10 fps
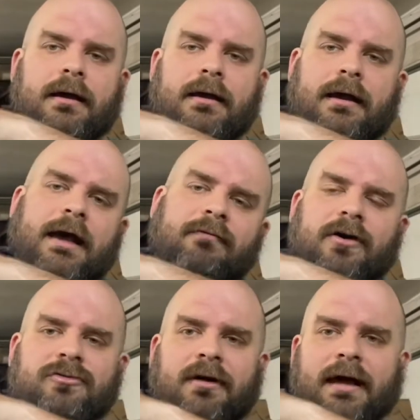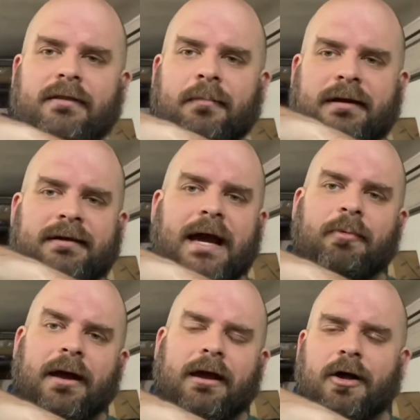I've also had them on top
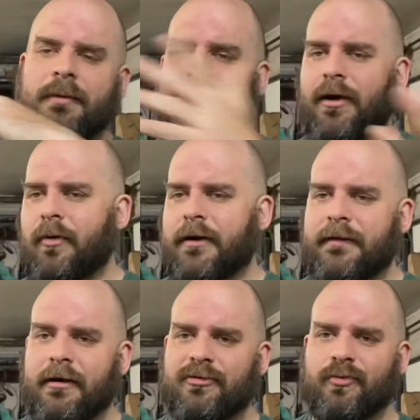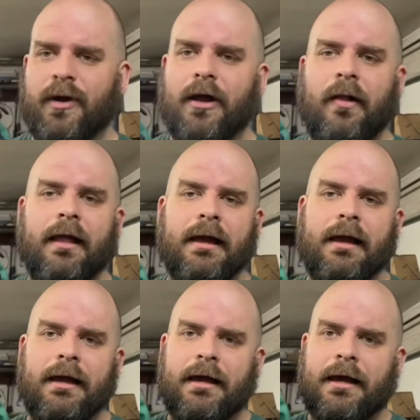of my helmet. They work there as well.
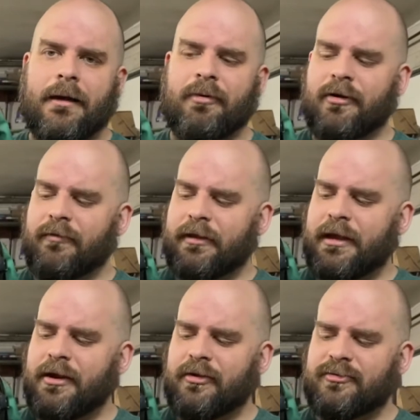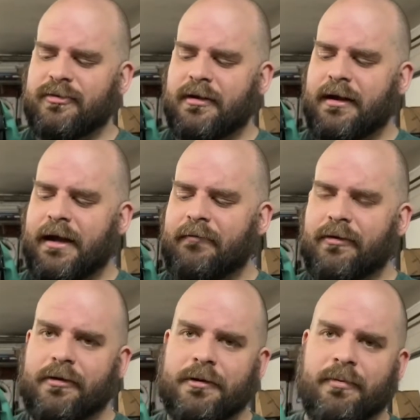But over the years, I've
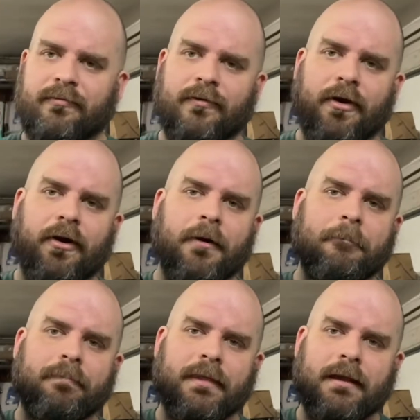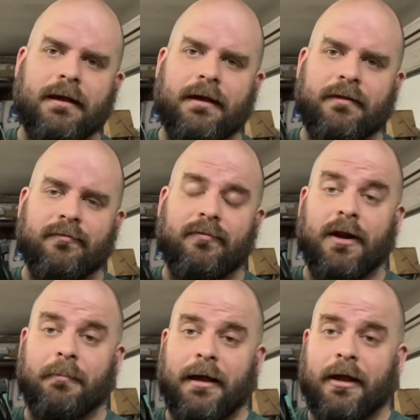learned to prefer the front
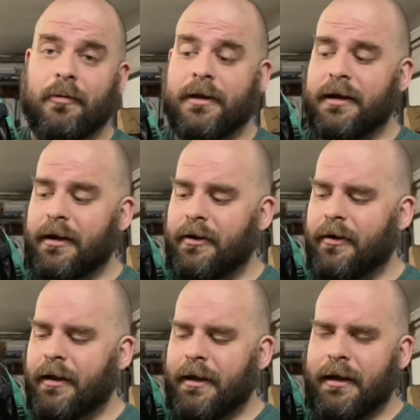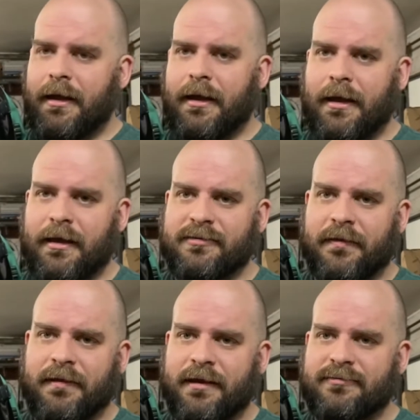of my helmet here, as I
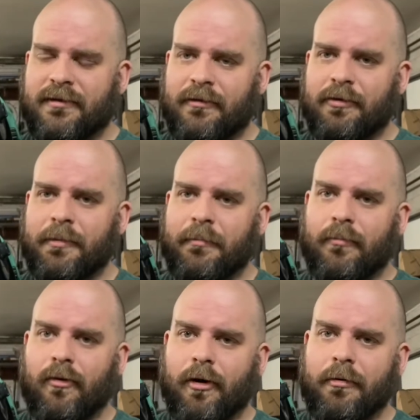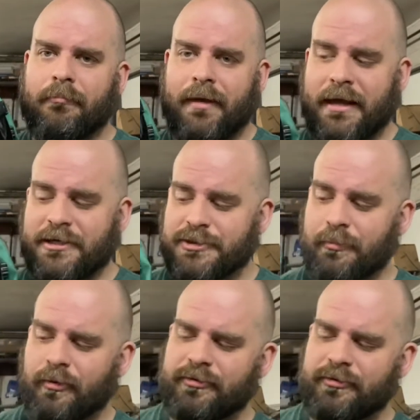think it's a little bit more manageable.